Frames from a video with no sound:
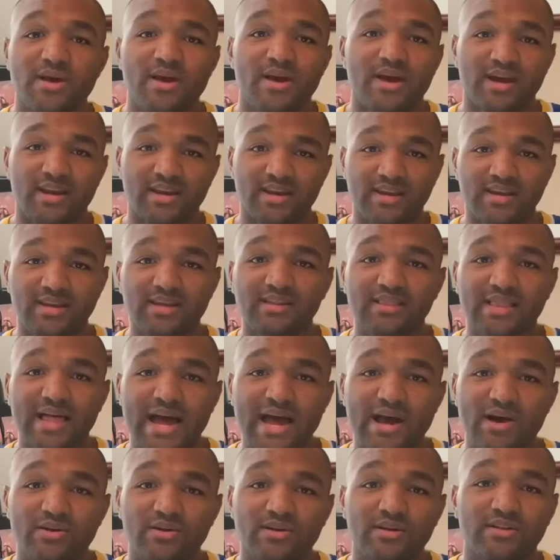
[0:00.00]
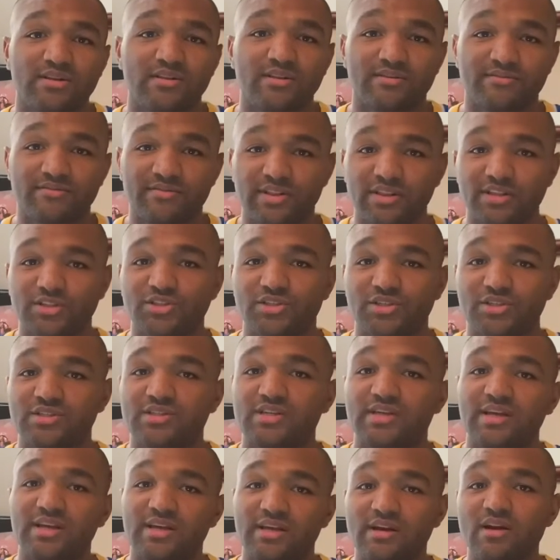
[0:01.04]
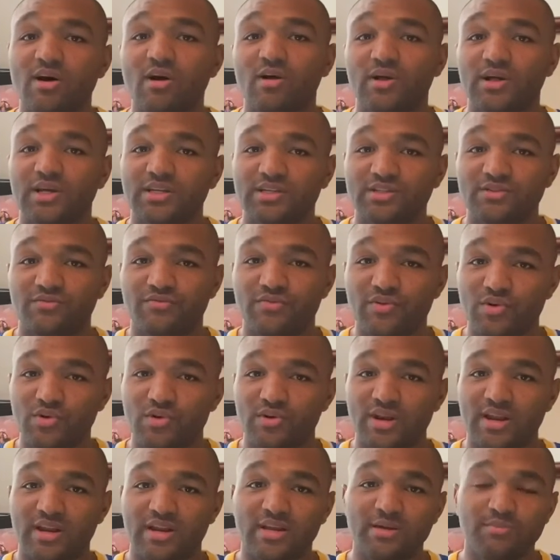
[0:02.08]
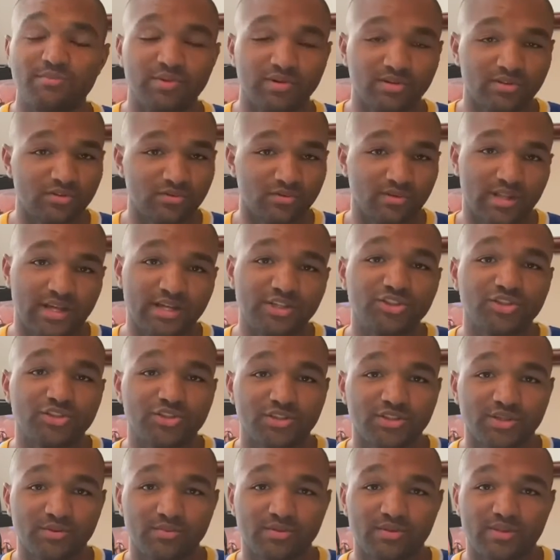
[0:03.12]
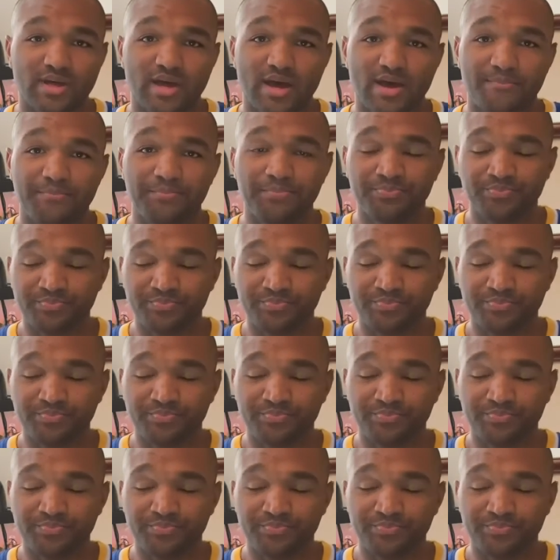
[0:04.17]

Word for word: and he allowed the villagers to eat all his food, and he built a relationship with them.